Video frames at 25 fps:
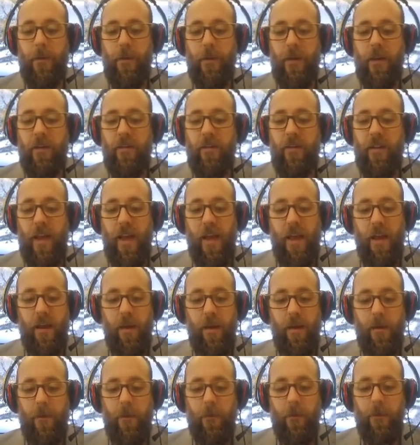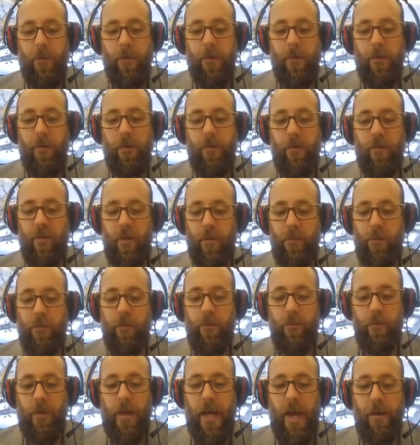He's saying
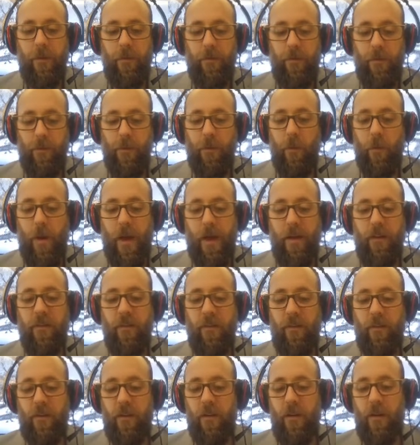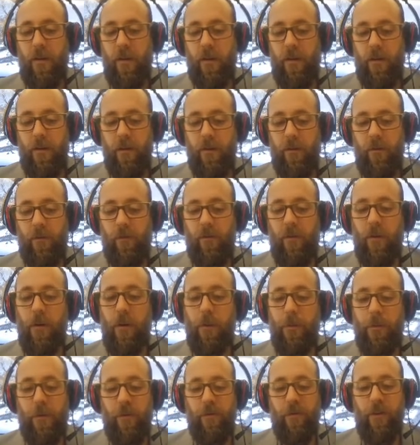some guys from the West showed
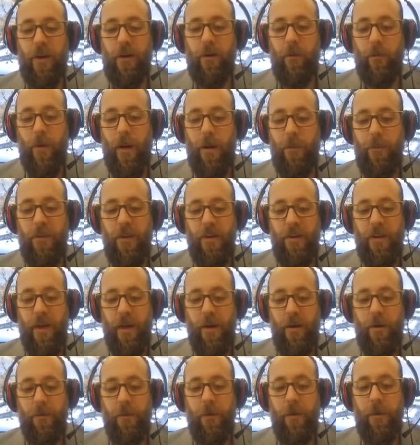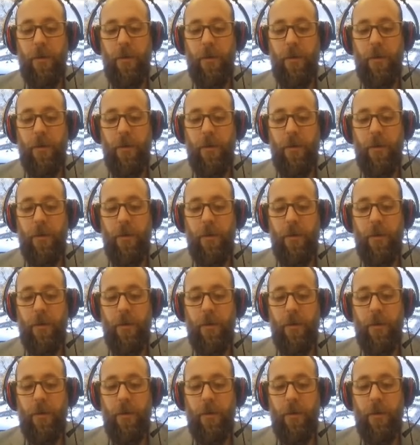up to try to rob the town,